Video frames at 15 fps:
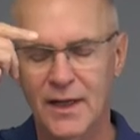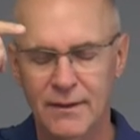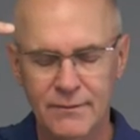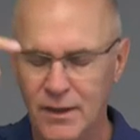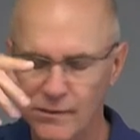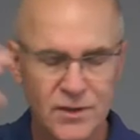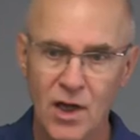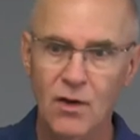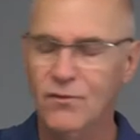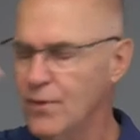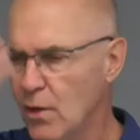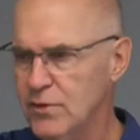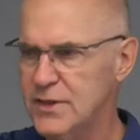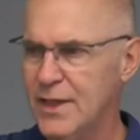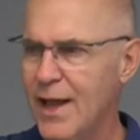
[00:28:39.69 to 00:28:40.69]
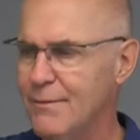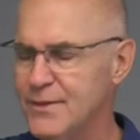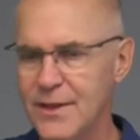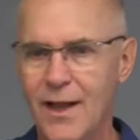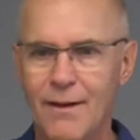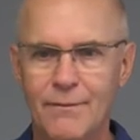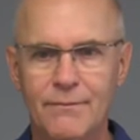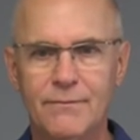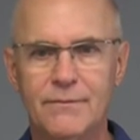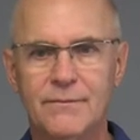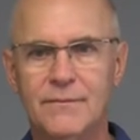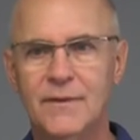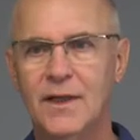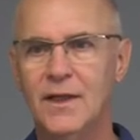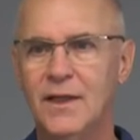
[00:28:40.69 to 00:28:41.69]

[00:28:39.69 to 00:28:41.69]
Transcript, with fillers: and no, no, stop, stop.